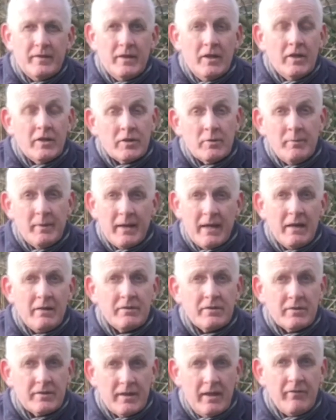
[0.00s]
Something
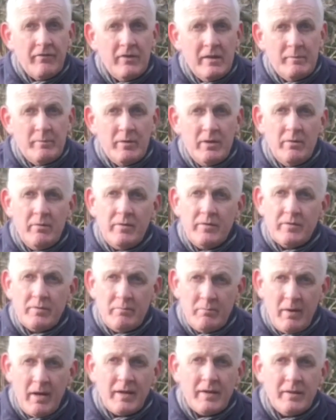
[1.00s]
else I'll definitely be doing to
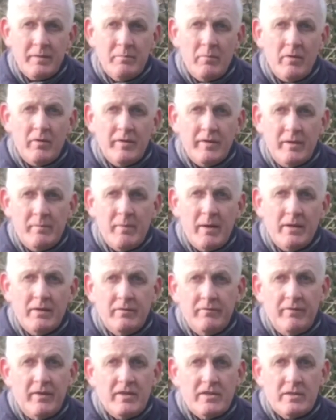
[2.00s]
maximise the amount
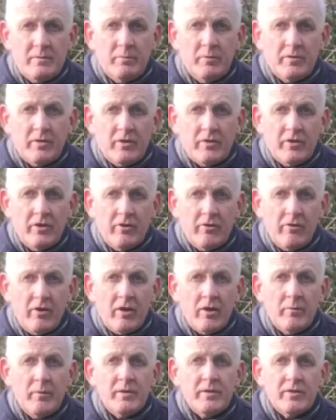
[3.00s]
of vegetables I can
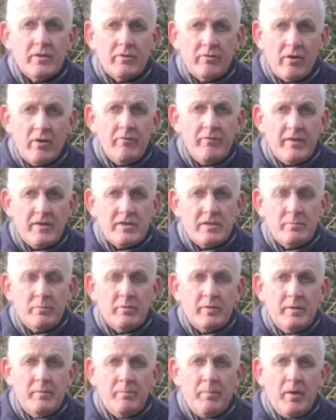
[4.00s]
grow is to grow
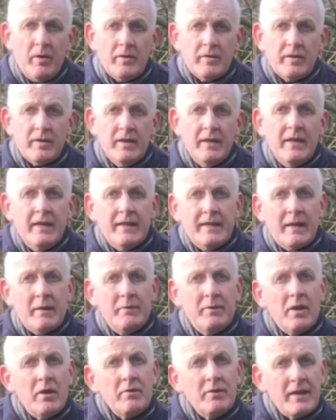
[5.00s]
vegetables in pots. Now
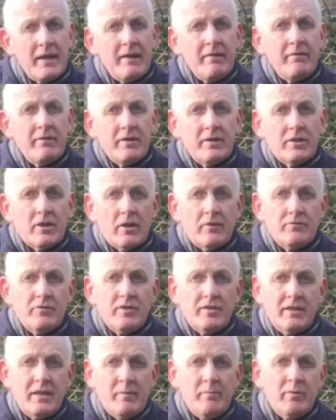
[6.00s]
in those areas that I've
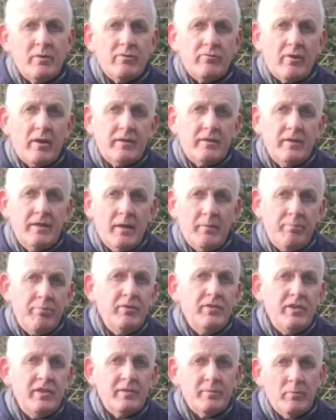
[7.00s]
just demonstrated, they're
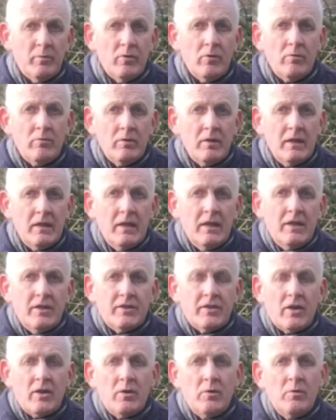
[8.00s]
pretty small,
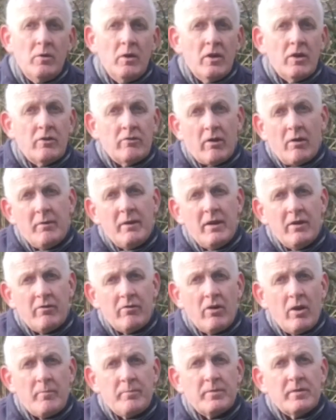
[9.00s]
so growing
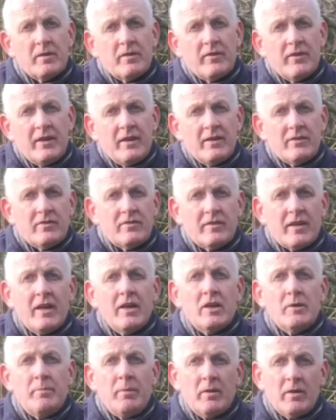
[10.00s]
crops that
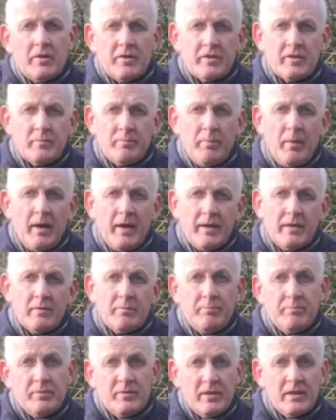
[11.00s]
take up a lot of space,
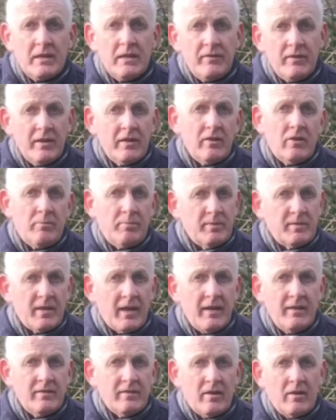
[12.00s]
particularly things like
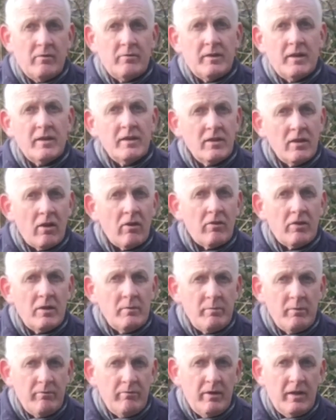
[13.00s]
potatoes, is not going to
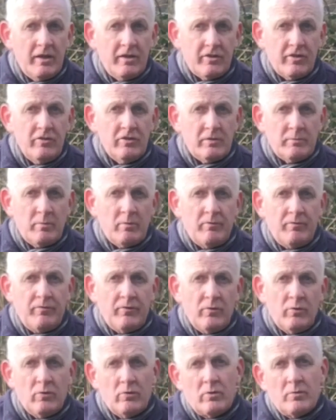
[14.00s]
be really suitable
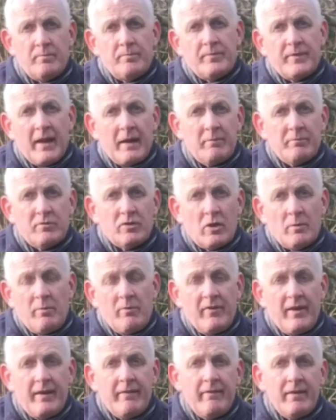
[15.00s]
for that type of
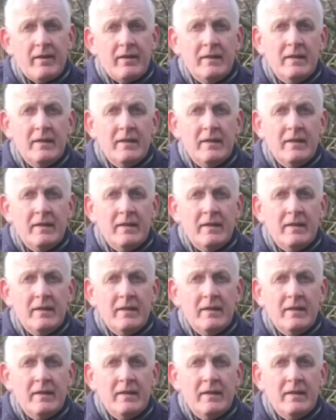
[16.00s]
area.